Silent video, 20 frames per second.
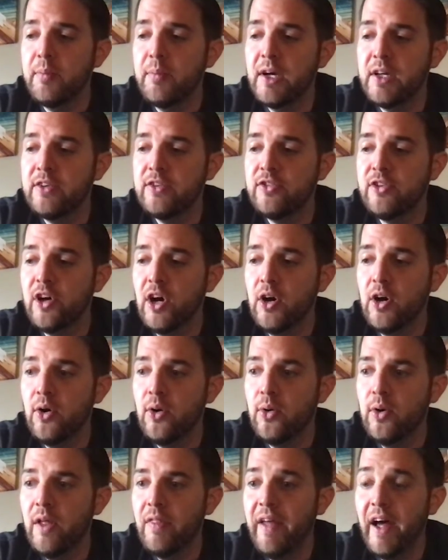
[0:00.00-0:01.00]

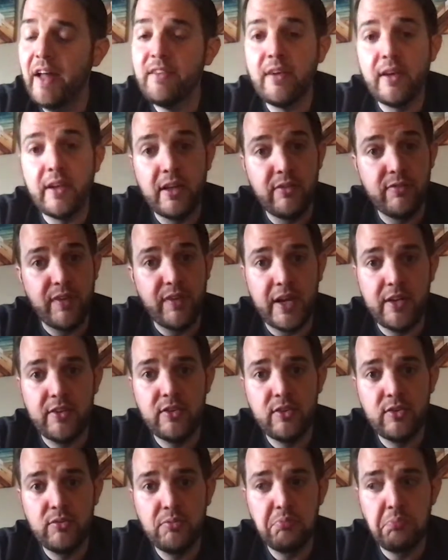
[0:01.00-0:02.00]
so that's going to affect
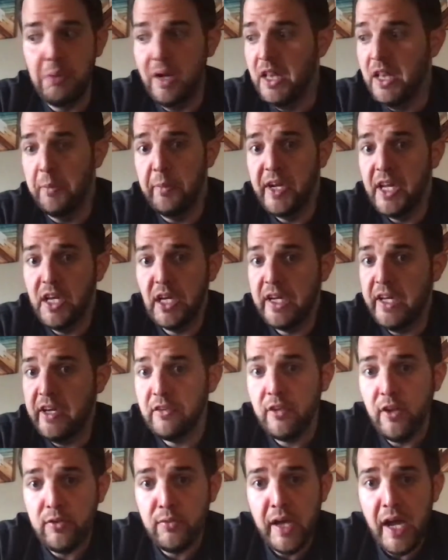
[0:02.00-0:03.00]
my limiting and
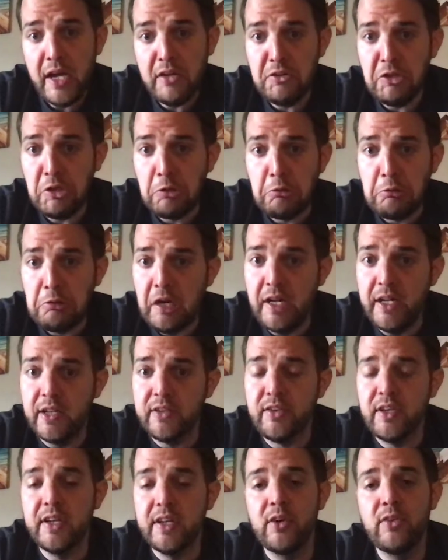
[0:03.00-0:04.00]
excess reactant, right?
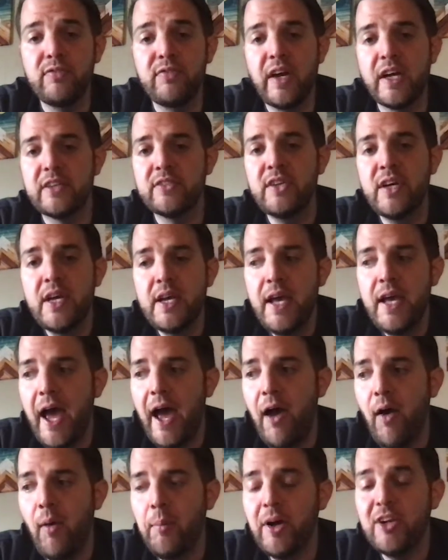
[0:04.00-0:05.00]
It's going to affect
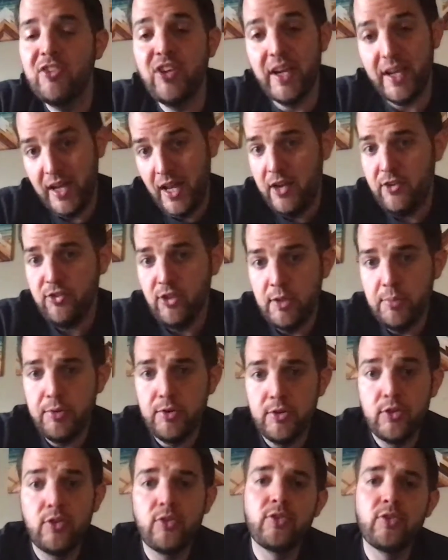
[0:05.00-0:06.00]
how much I can actually
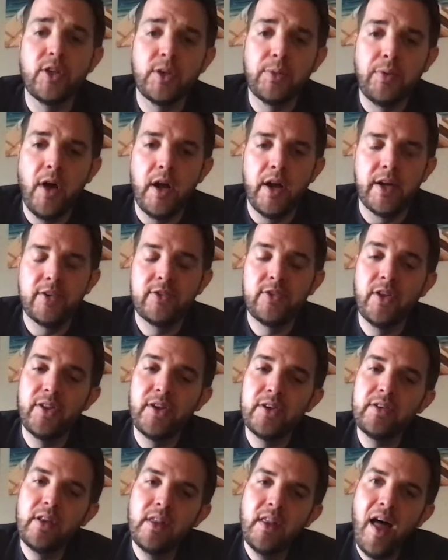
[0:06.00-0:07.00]
produce of the product. So
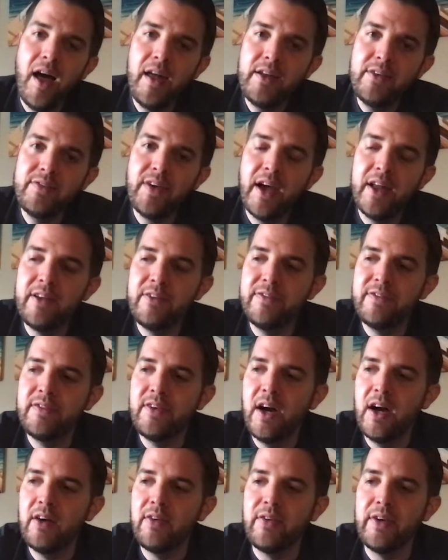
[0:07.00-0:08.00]
there's a lot of kind of
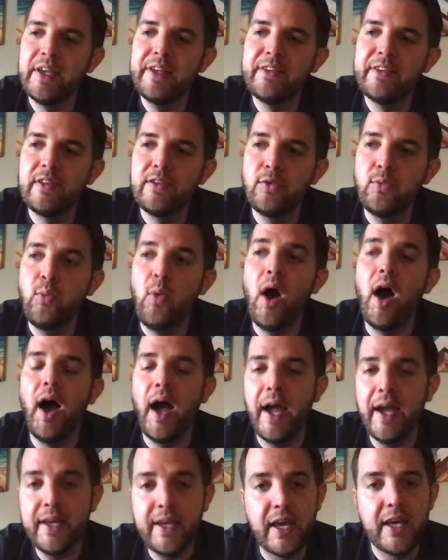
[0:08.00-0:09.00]
reasons
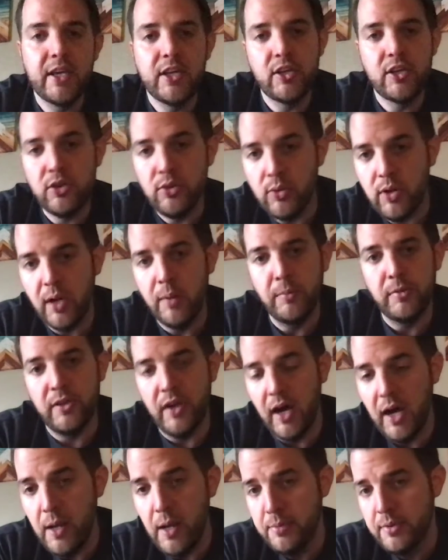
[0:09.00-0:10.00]
why Keq comes
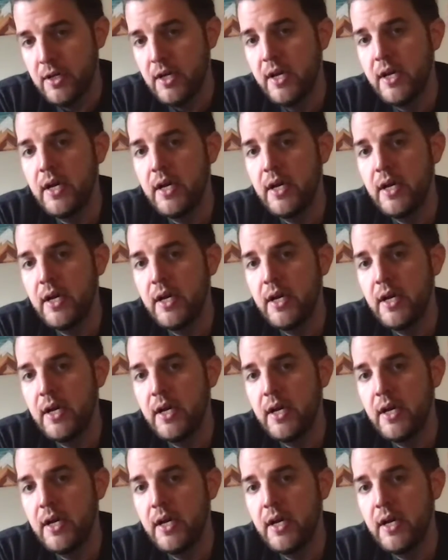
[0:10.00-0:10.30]
up.